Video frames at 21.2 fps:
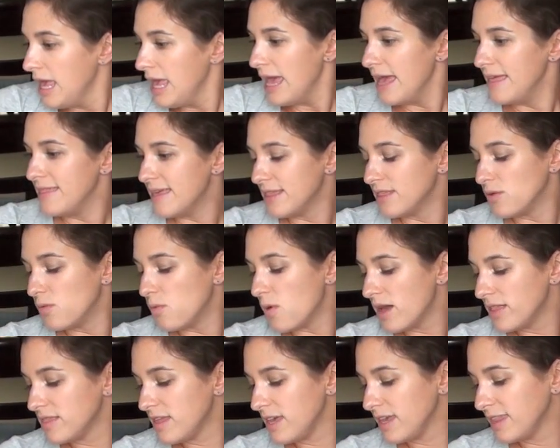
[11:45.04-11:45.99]
And then the
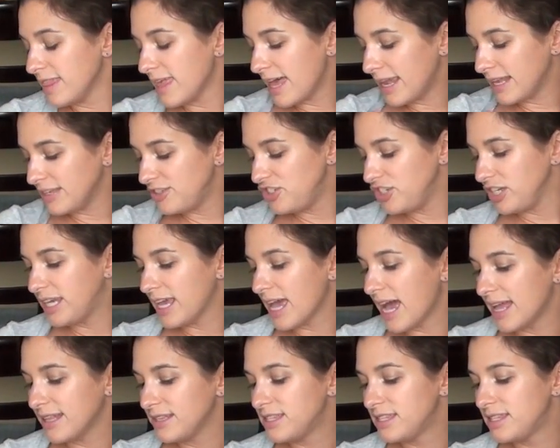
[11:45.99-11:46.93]
one thing that she
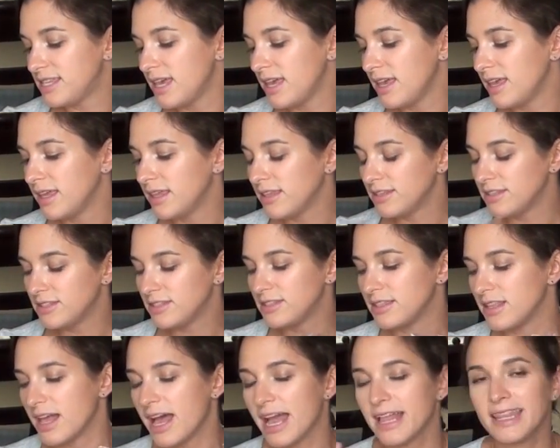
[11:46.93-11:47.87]

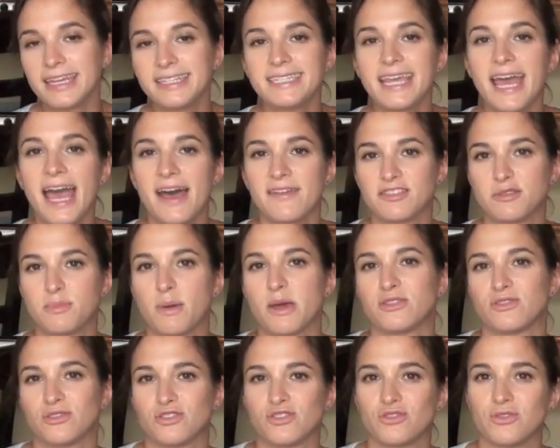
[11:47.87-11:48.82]
gets, I like to have
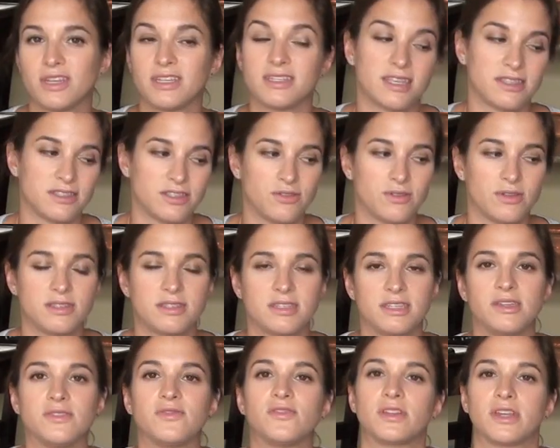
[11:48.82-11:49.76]
special treats, as you can
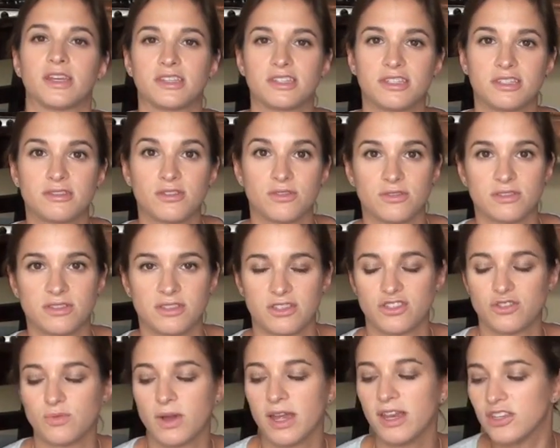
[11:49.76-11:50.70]
see, for like certain
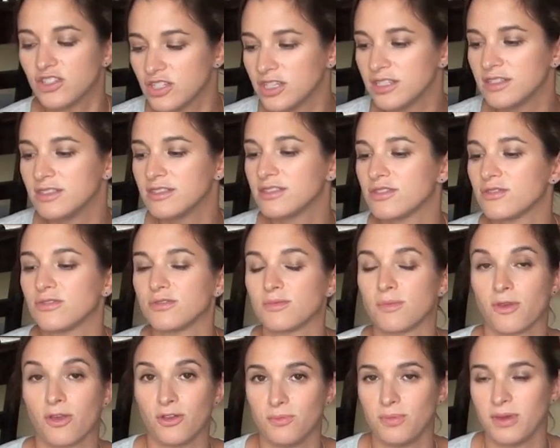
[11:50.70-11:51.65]
situations, certain
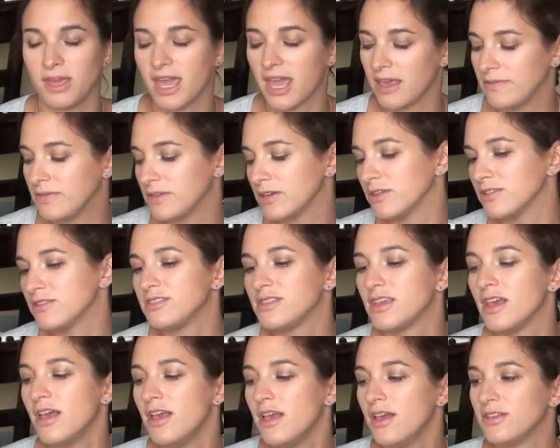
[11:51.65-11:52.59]
good
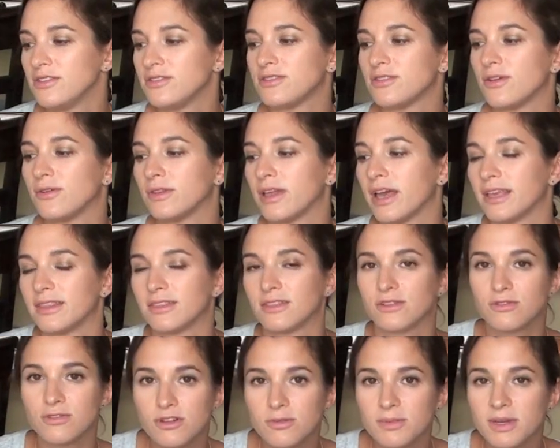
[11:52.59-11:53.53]
behaviors. So like the
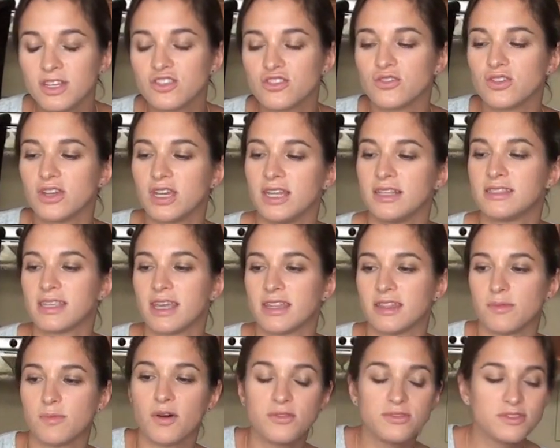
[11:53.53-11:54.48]
grooming treats
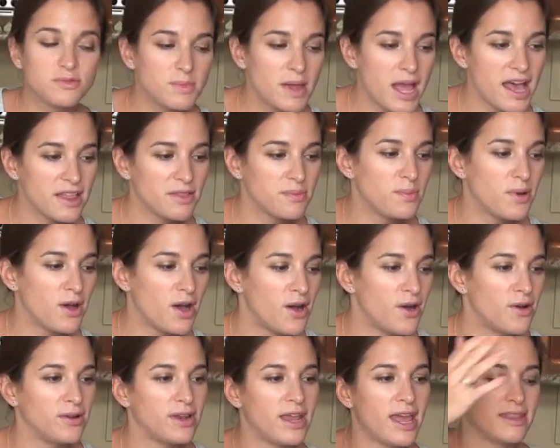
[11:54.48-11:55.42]
and the post-bath
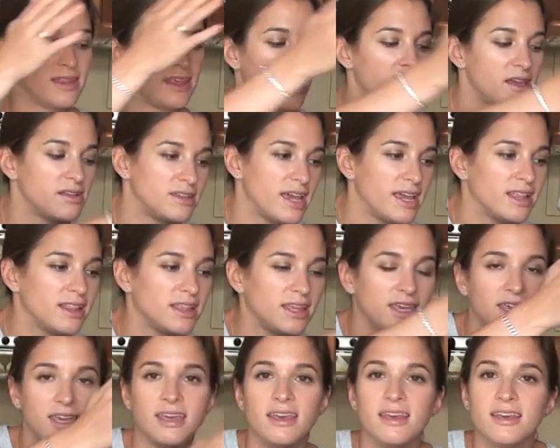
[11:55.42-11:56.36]
bone and the
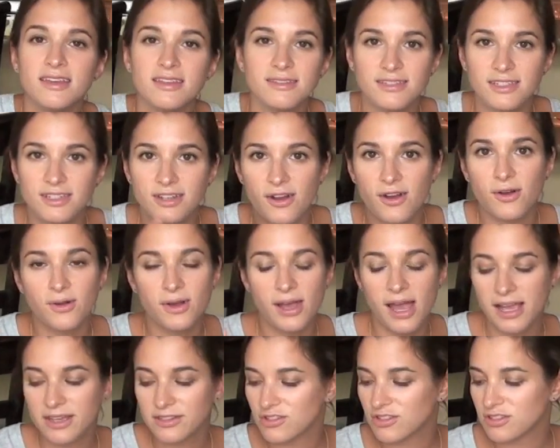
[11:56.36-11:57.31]
nightly, you know,
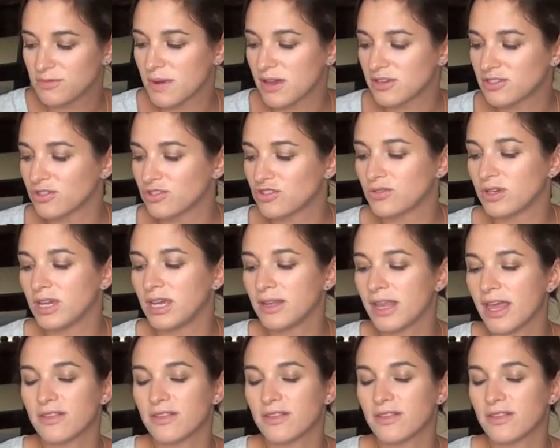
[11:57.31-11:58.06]
extra special treat.